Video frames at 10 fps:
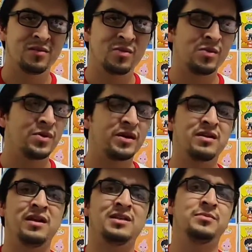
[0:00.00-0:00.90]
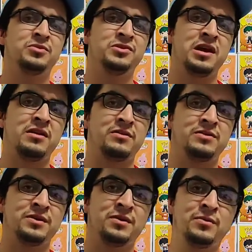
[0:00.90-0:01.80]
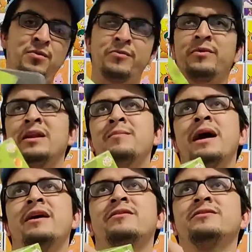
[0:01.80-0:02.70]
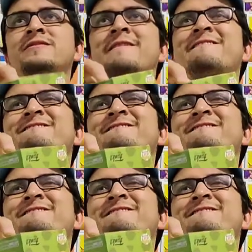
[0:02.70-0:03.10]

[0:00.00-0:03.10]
we're a collectible channel, so what really matters.